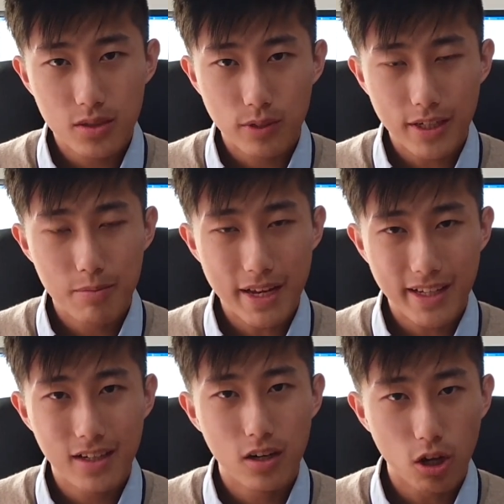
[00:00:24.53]
we can make
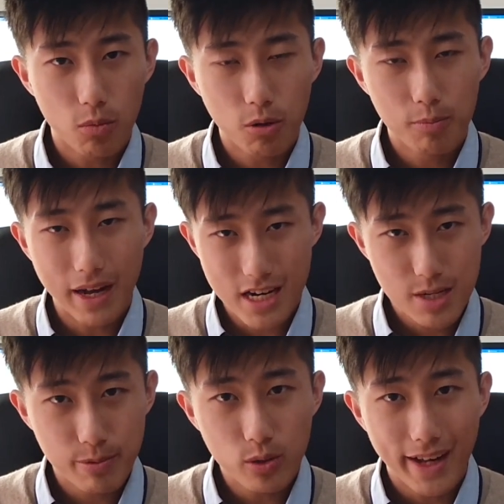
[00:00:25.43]
it a lot more
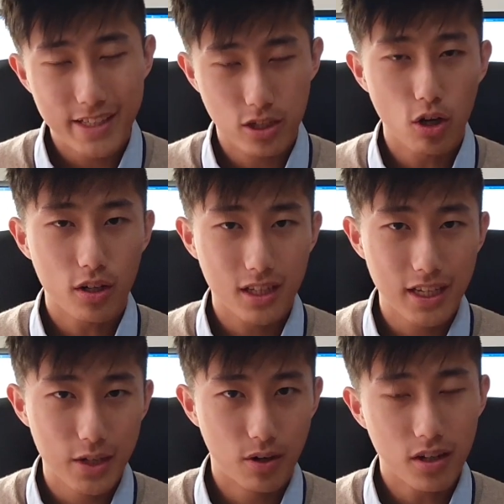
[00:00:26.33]
manageable and it's a lot
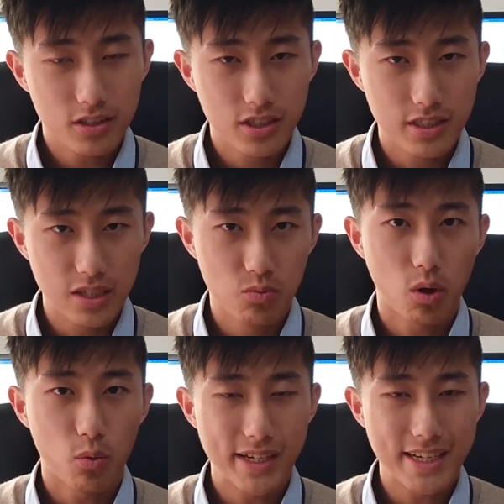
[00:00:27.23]
clearer to see
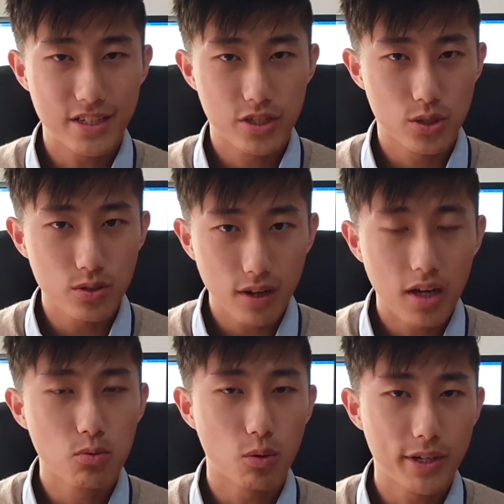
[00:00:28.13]
what we need to do
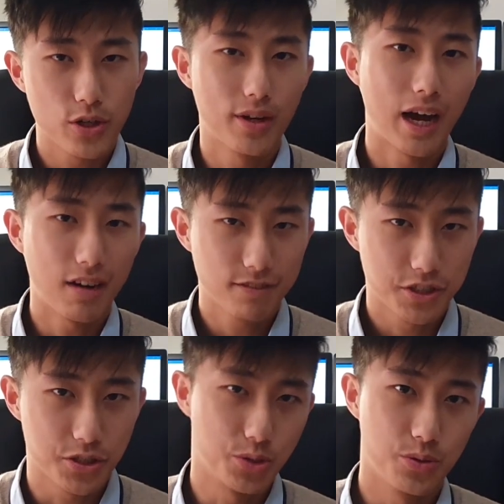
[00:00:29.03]
and what we don't have to
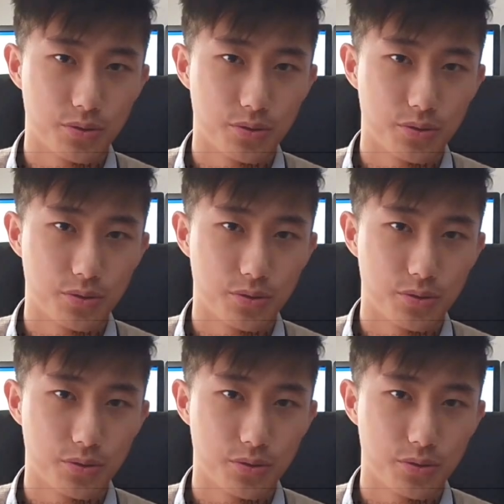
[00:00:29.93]
do.